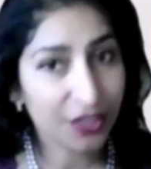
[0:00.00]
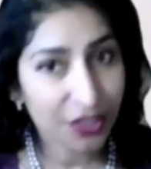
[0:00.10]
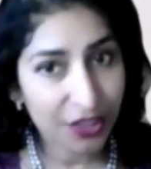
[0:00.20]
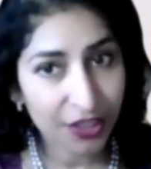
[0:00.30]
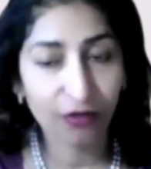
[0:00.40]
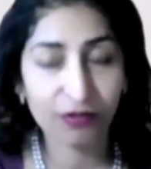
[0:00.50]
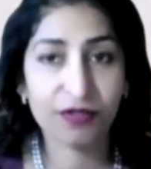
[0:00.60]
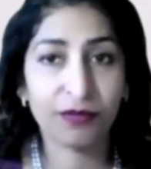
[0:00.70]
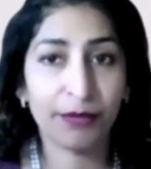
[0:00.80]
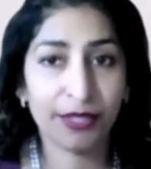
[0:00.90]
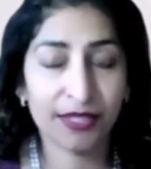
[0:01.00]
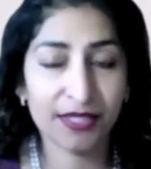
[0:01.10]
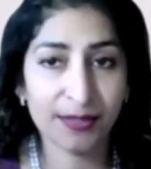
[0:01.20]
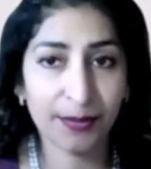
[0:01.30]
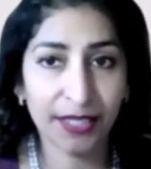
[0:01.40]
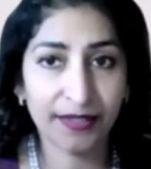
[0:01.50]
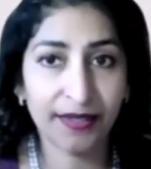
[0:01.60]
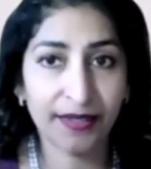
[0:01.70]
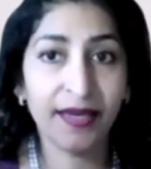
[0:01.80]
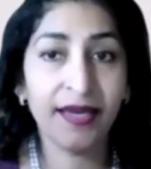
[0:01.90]
She also
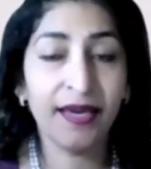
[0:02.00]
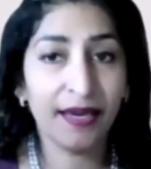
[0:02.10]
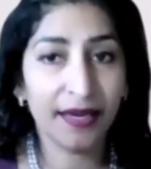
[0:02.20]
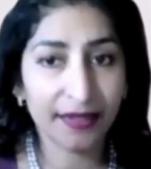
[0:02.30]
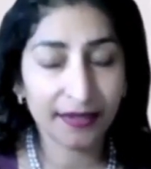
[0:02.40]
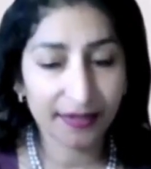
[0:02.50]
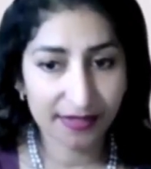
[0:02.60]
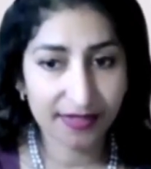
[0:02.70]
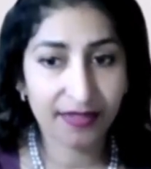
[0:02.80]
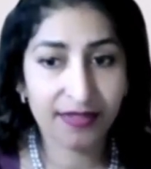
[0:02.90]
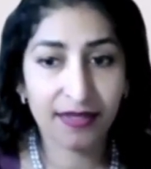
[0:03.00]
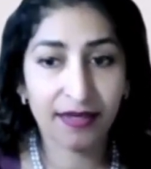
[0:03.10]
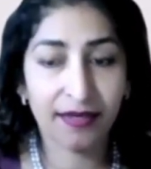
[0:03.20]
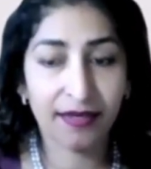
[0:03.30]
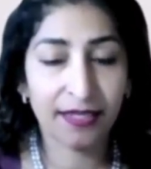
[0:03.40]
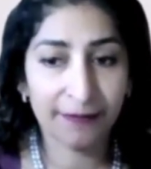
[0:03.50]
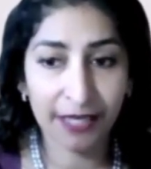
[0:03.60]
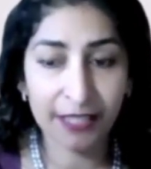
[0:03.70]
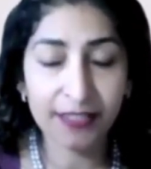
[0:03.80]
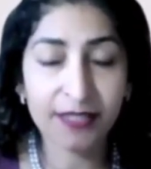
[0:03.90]
participated in this
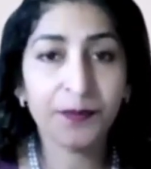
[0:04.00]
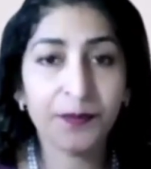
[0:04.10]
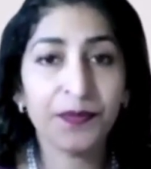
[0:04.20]
event.